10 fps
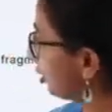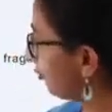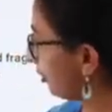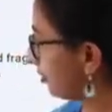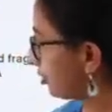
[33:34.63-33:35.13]
of
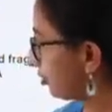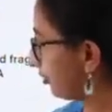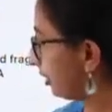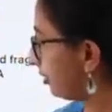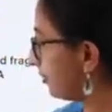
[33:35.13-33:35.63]
interest over
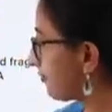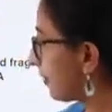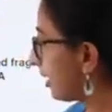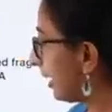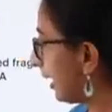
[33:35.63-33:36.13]
here,
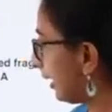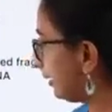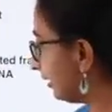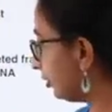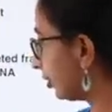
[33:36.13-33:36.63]
and
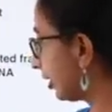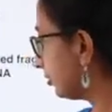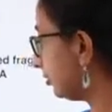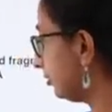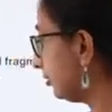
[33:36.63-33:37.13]
then you get
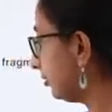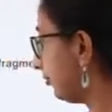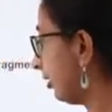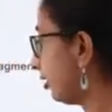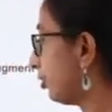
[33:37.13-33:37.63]
the
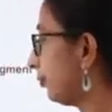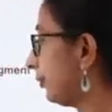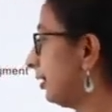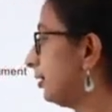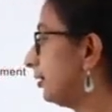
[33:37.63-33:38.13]

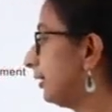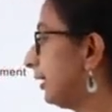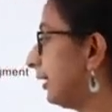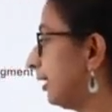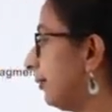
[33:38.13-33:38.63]
recombinant
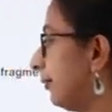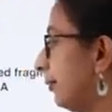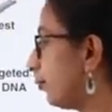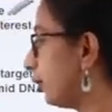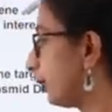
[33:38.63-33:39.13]
DNA
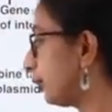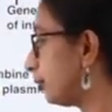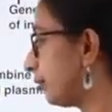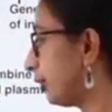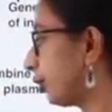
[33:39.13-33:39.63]

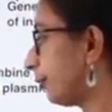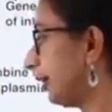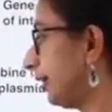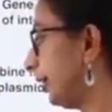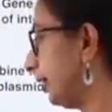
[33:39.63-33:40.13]

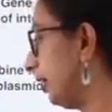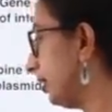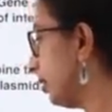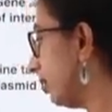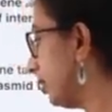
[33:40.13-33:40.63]

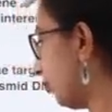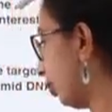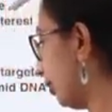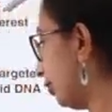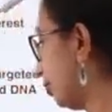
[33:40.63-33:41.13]

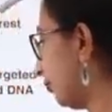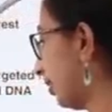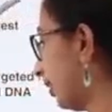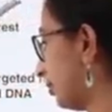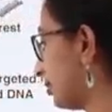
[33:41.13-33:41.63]
molecule over
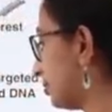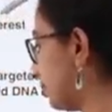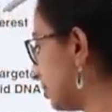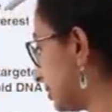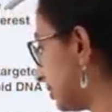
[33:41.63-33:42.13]
here. So
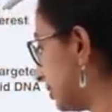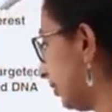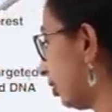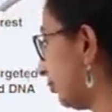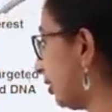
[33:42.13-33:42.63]
this is the
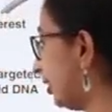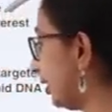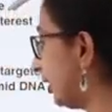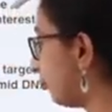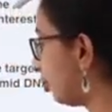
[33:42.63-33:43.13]
recombinant
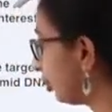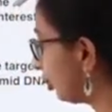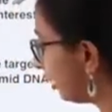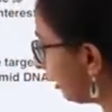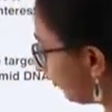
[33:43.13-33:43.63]
DNA molecule
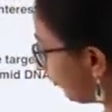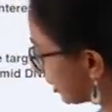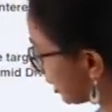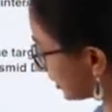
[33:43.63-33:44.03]
which has the